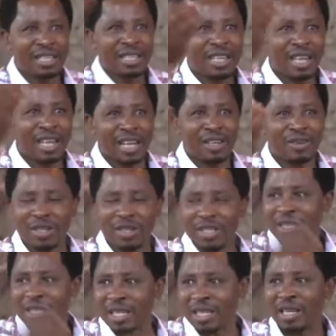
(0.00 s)

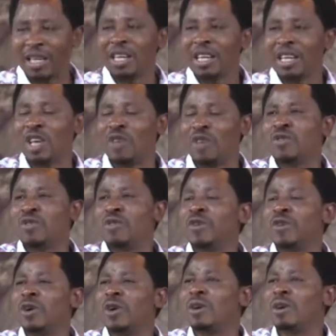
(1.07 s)
Anointing. If you
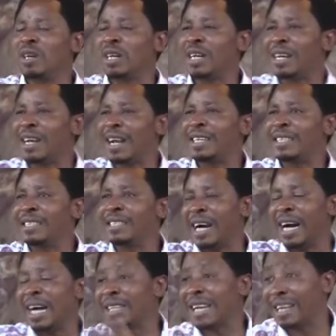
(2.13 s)
follow Elijah and
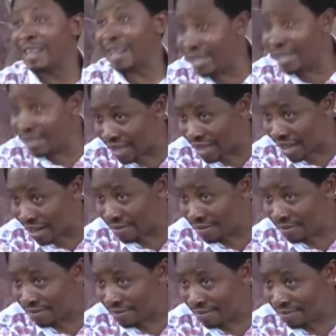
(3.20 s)
Elisha,
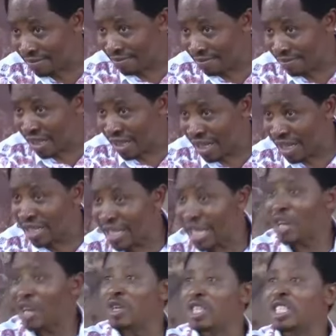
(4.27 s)
the
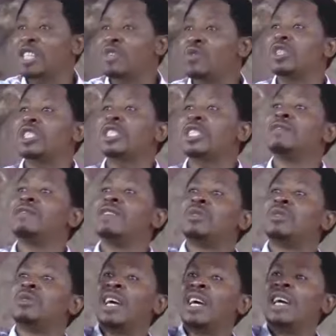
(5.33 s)
anointing was given to
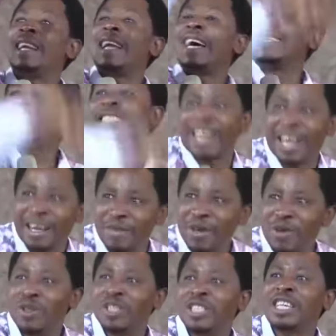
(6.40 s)
Elisha
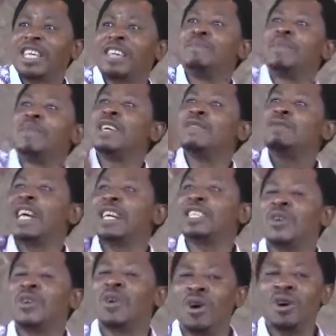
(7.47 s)
because he believed that
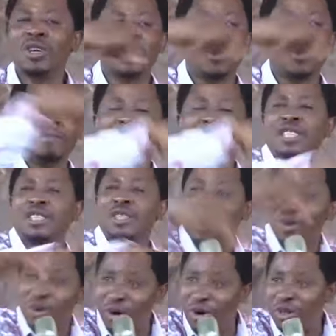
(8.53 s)
God Almighty,
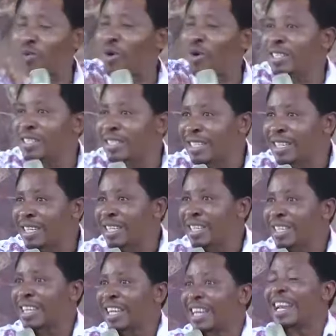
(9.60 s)
God what?
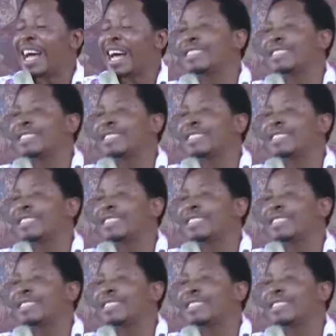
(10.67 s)
Elijah.